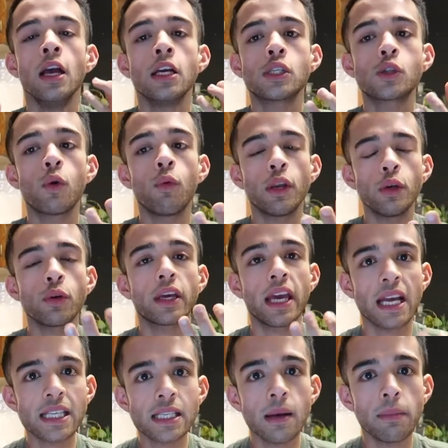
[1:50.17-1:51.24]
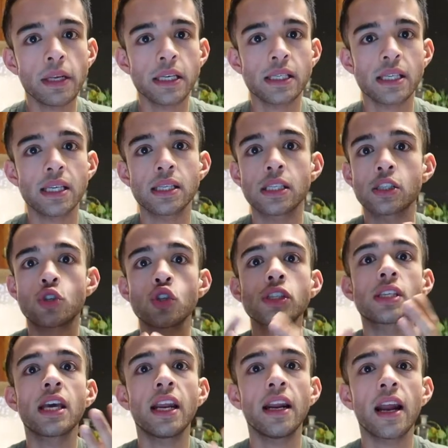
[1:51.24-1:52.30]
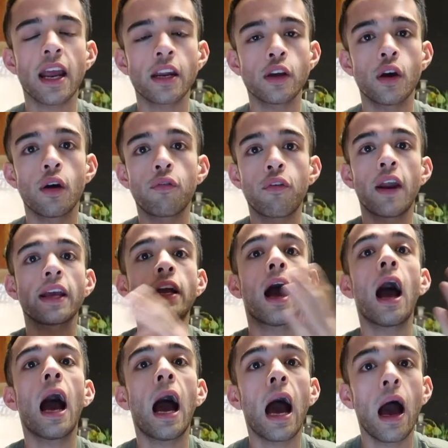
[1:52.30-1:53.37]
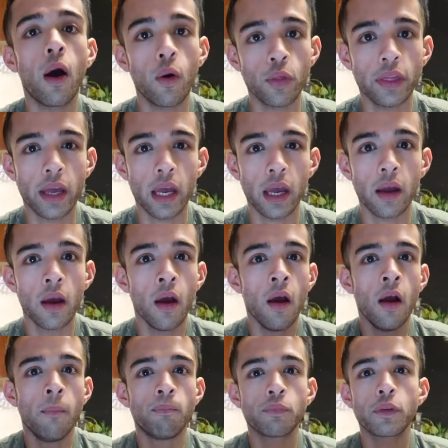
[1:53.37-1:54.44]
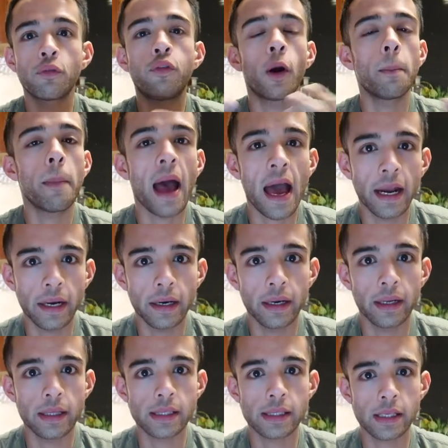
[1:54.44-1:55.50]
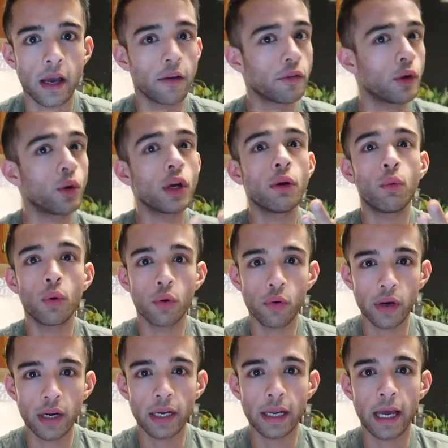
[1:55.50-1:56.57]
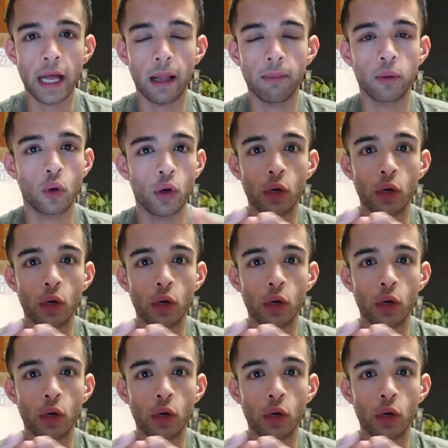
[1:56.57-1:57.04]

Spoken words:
So when you get somebody's thesis, just get an idea of like how they formatted it and stuff, you know, it will really help though.